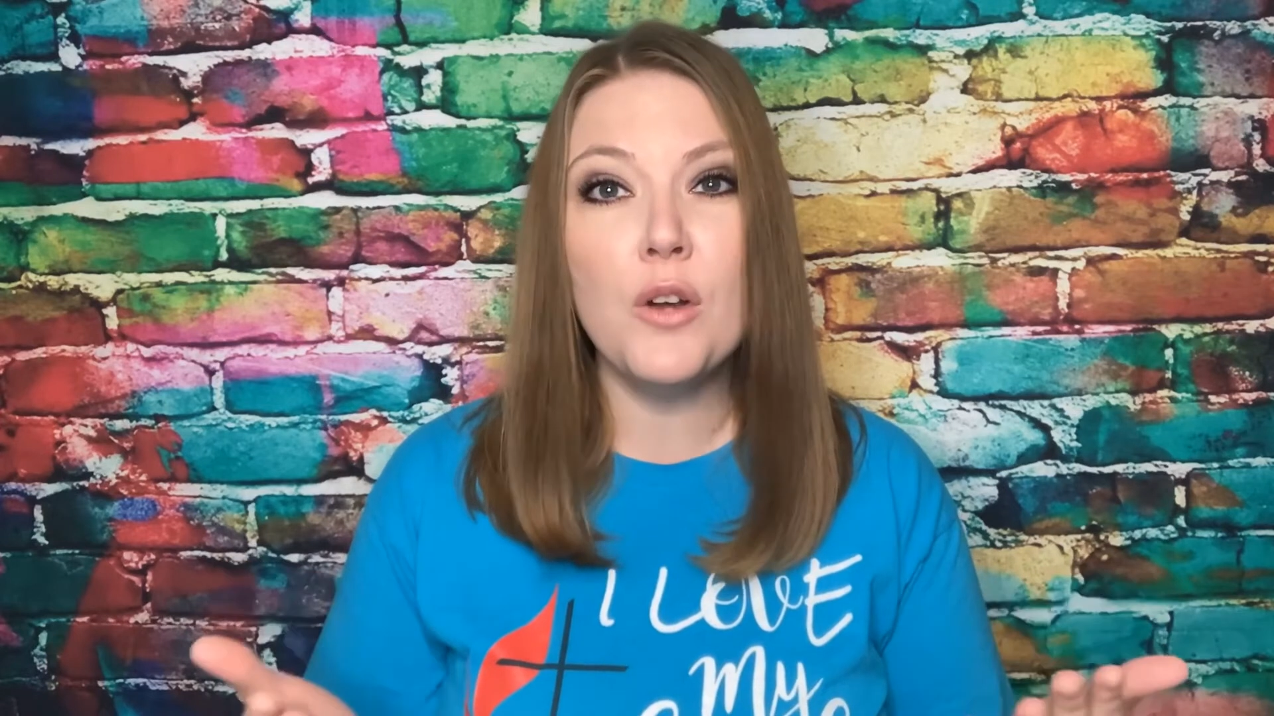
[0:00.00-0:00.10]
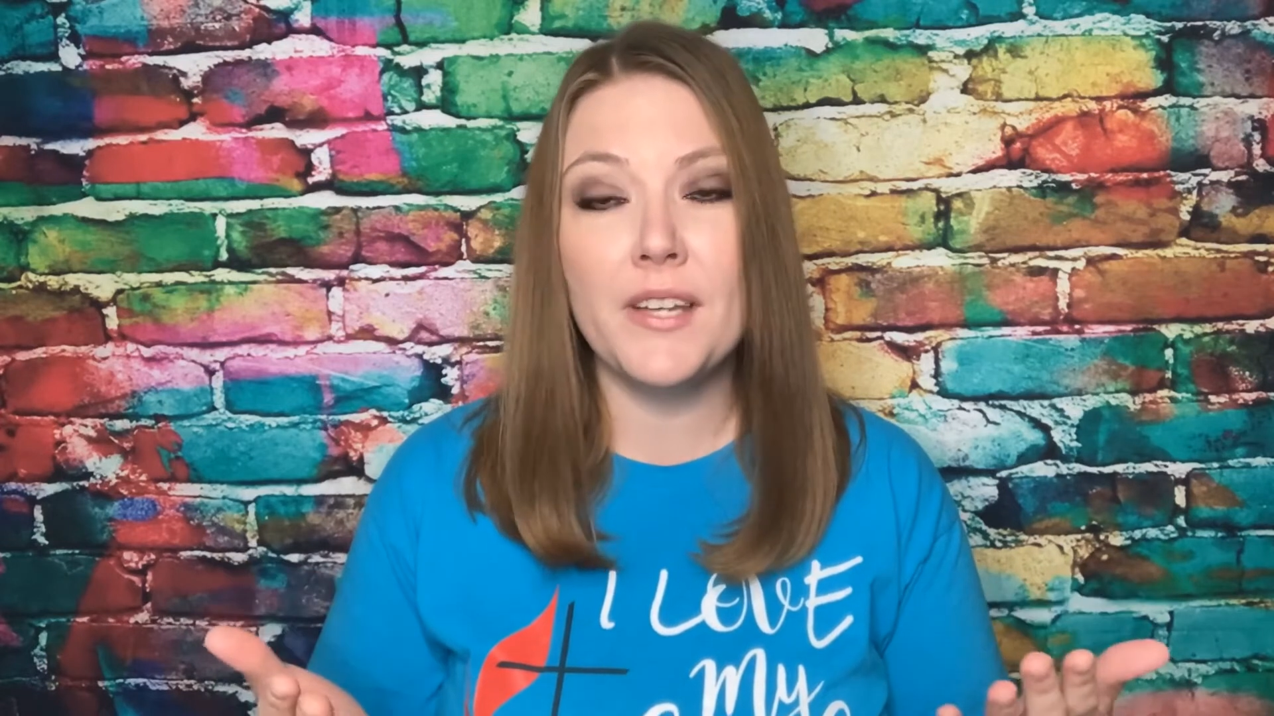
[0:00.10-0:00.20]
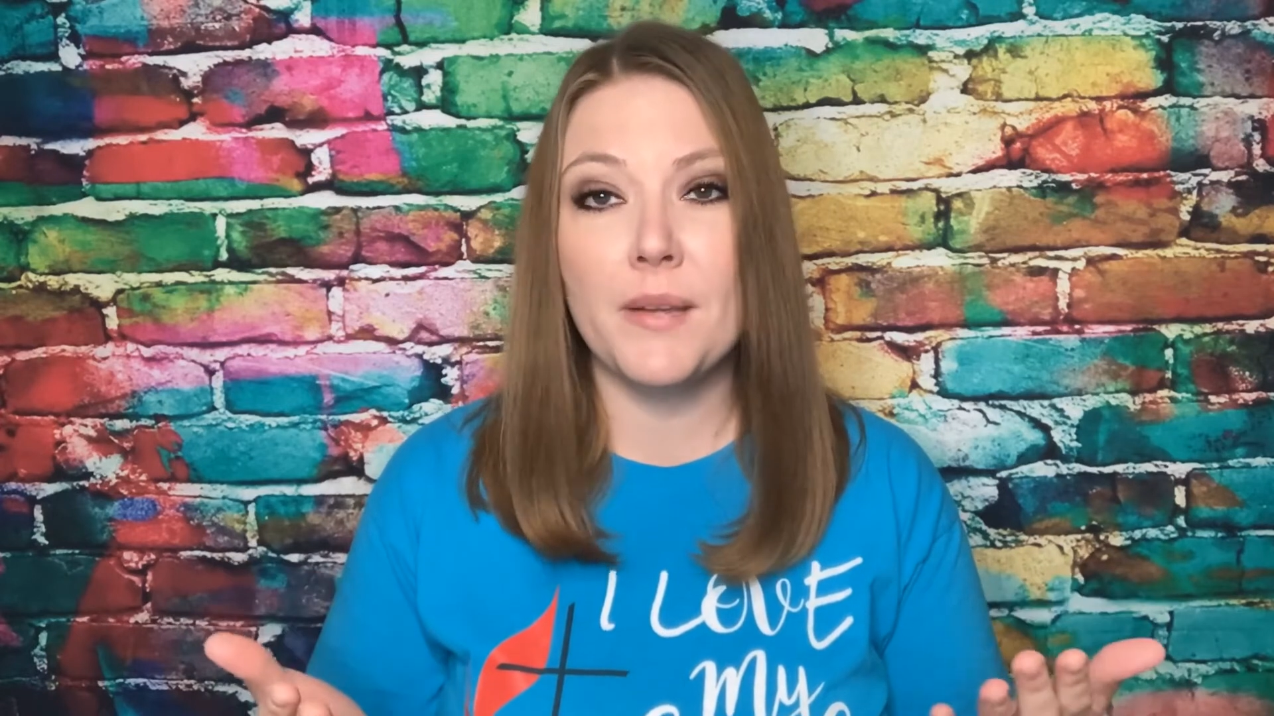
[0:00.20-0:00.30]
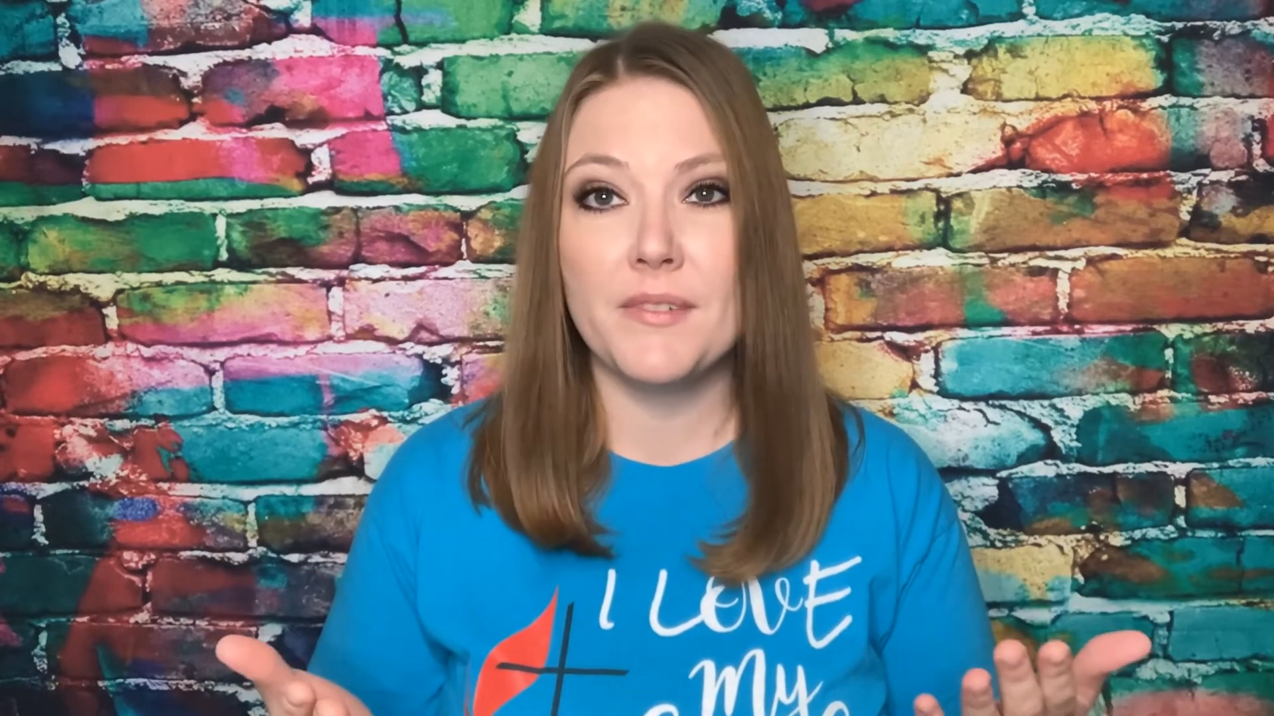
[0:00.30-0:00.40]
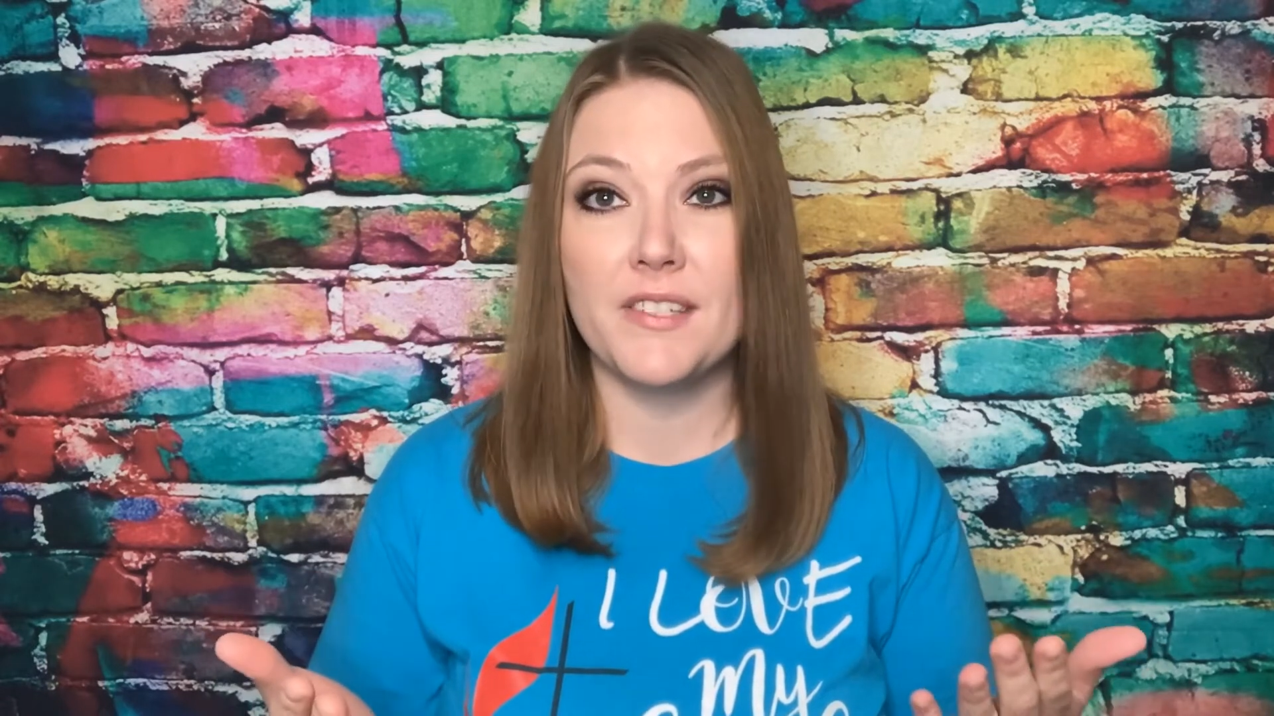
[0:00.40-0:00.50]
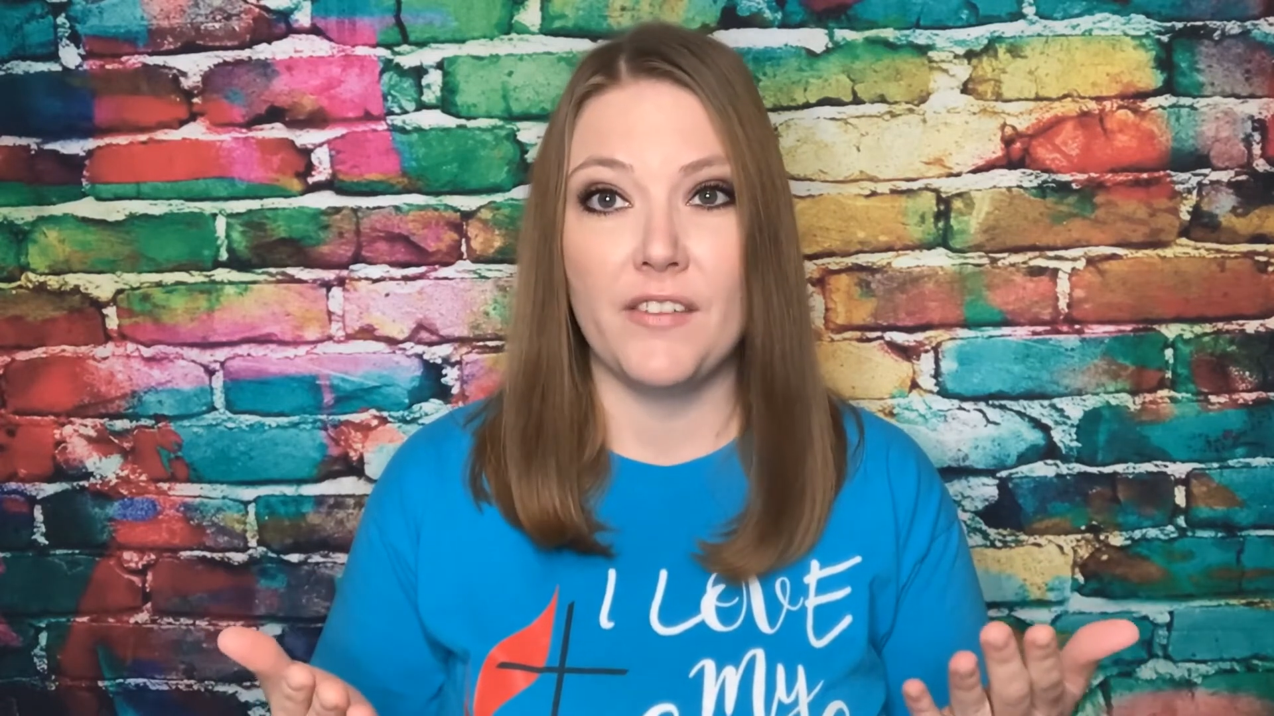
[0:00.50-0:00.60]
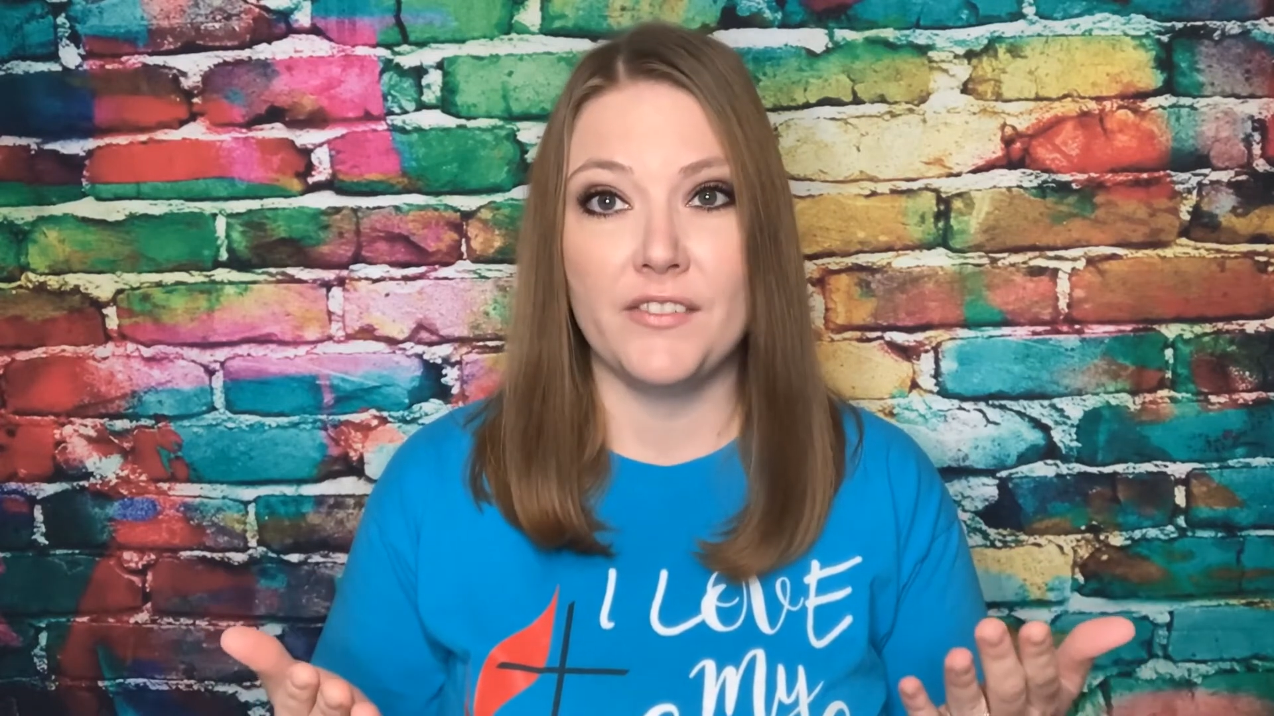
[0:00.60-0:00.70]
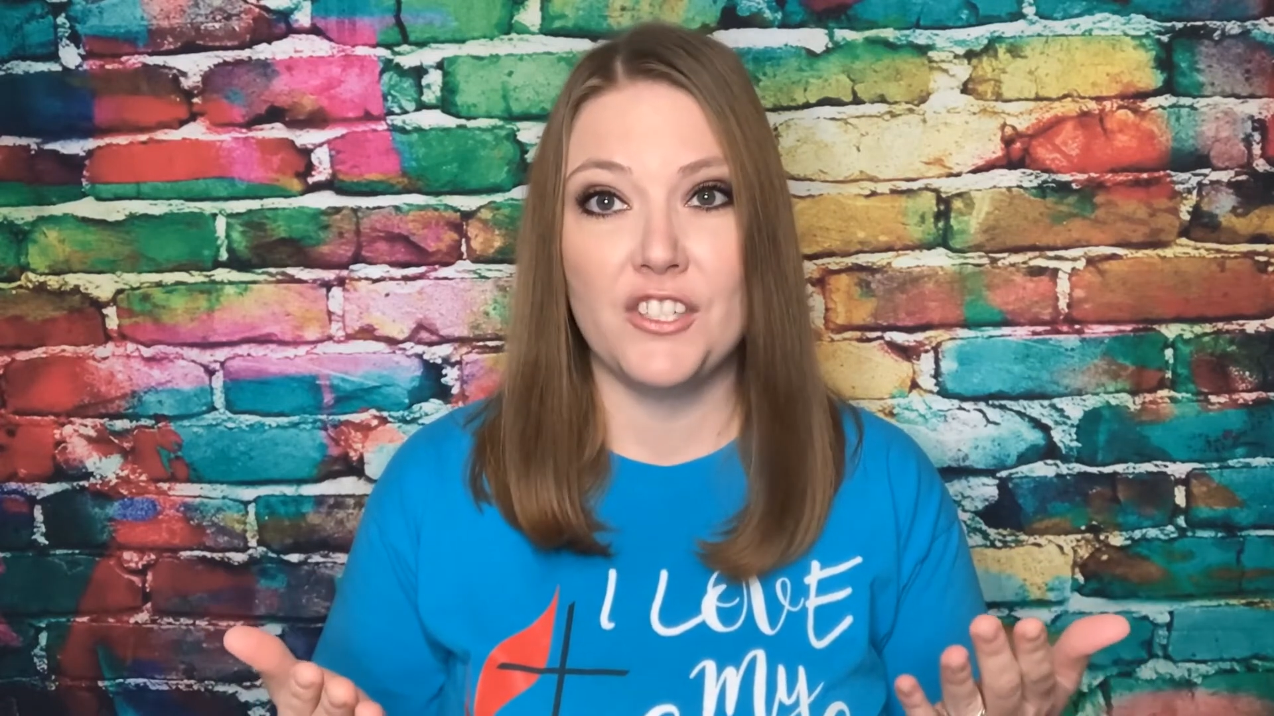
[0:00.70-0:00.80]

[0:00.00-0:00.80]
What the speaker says: himself